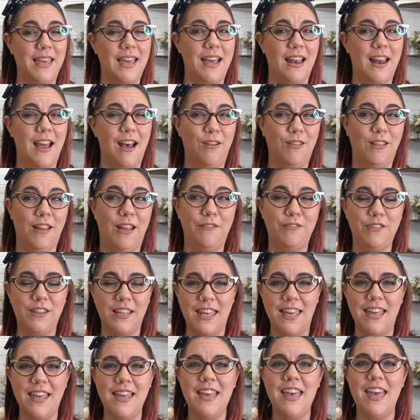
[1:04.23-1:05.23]
yet how
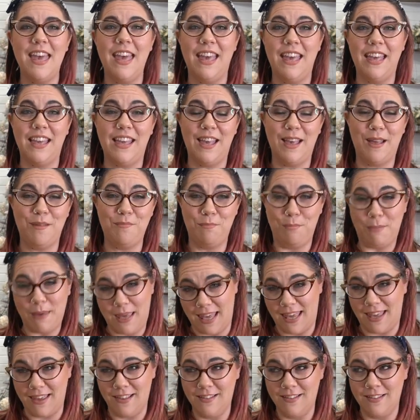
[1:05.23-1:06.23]
lovely it can
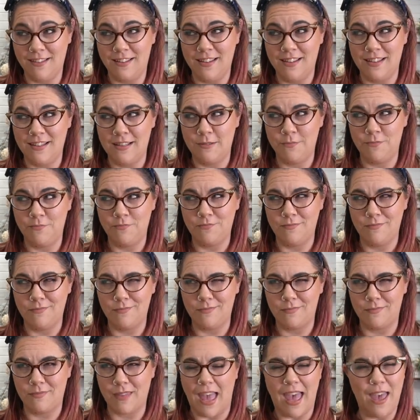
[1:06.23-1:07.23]
be.
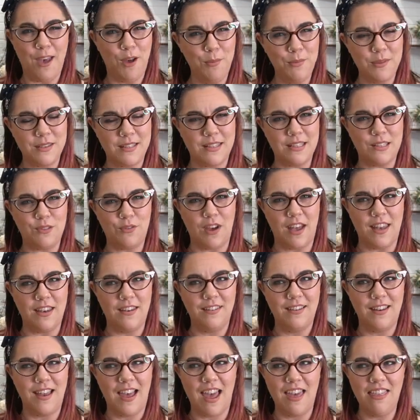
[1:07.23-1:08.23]
I hope this is fun.
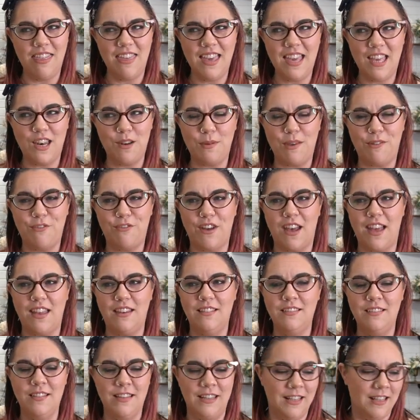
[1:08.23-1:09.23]
I think it'll be fun.
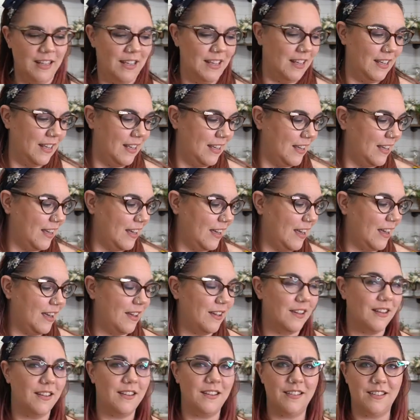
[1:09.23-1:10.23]

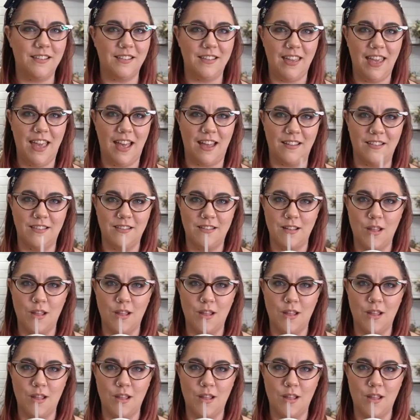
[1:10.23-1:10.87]
Yeah.